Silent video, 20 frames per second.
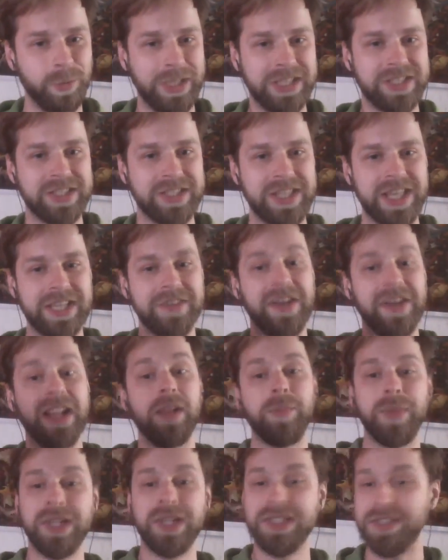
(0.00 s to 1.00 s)
it's the
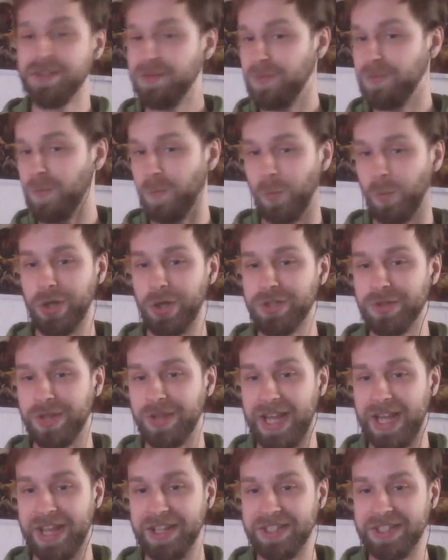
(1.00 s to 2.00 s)
development works
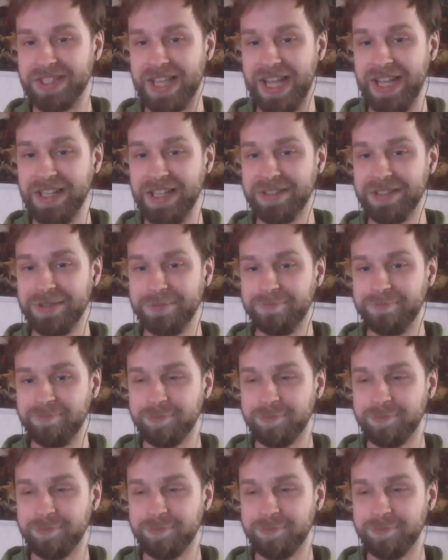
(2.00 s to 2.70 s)
on the other side.